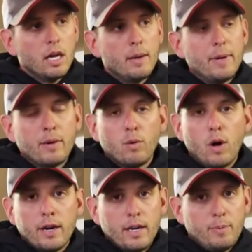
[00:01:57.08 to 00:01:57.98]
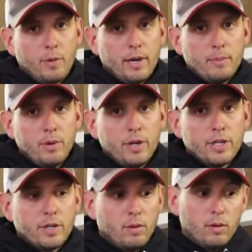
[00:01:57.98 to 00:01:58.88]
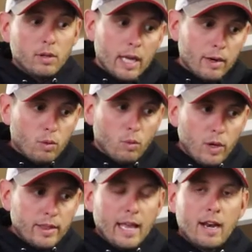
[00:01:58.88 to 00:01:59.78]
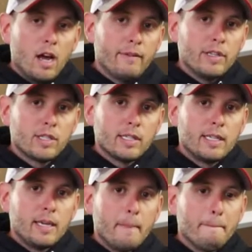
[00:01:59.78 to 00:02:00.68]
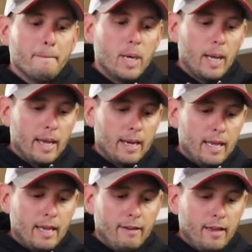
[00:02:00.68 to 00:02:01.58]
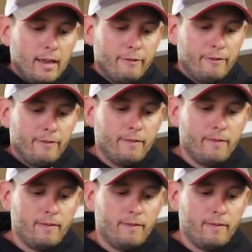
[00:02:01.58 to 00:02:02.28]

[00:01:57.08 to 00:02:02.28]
a big one wadded up around a bush? Well, I don't want that, obviously. But if,